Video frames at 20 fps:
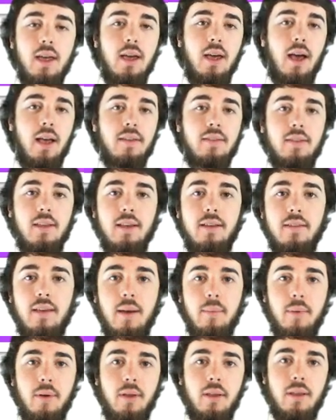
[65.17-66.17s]
As the
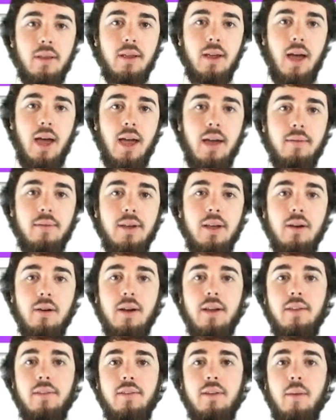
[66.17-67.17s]
example I have here
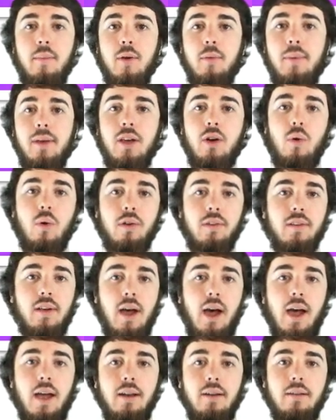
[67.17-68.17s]
is
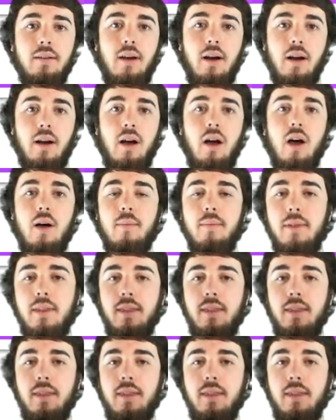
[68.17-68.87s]
wpcourseguide.com.